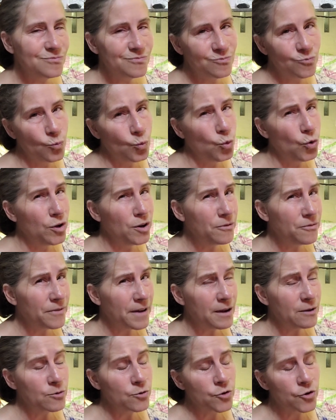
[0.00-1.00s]
would have
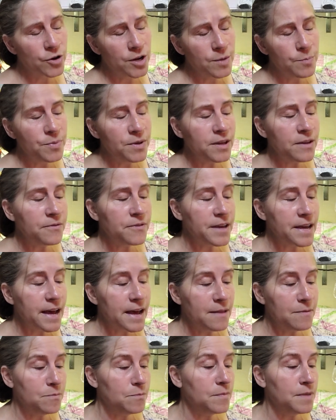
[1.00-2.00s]
found creepy if he
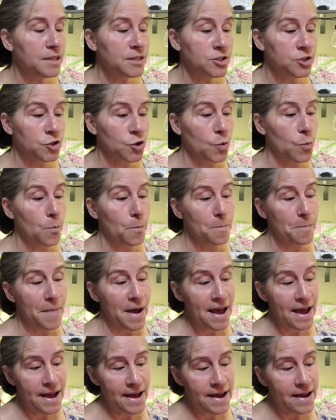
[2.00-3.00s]
hadn't been so
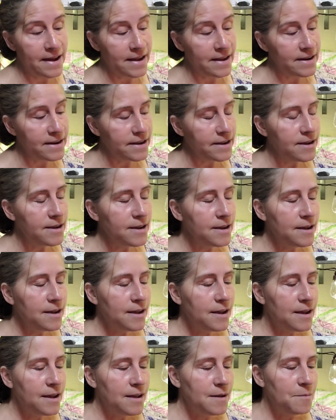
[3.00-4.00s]
mad.
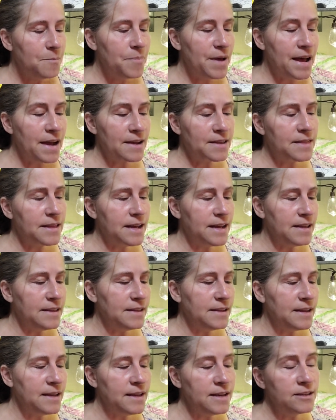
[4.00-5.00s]
Back then,
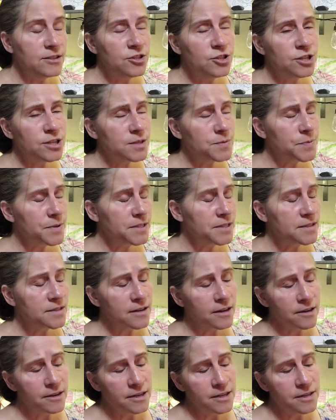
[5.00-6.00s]
he had just been
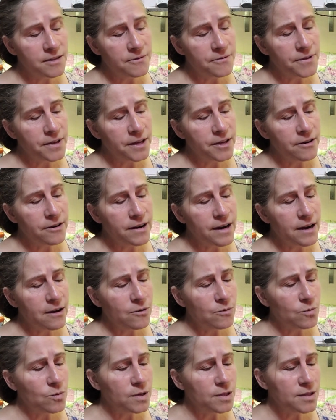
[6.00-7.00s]
starting to figure
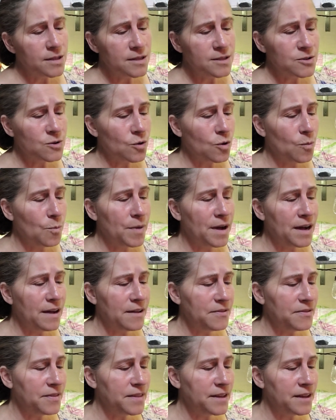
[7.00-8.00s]
out what this whole
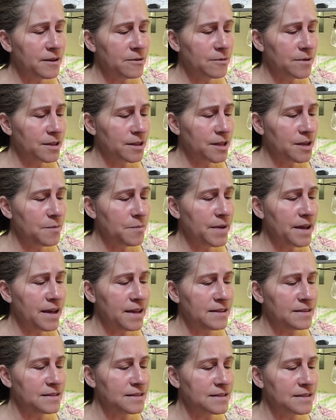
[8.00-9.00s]
bond thing really
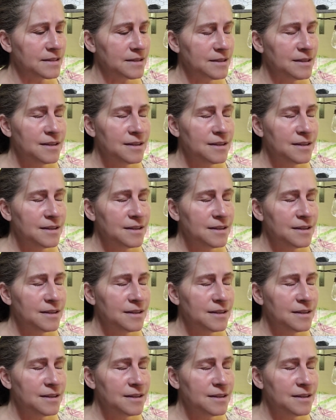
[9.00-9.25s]
meant.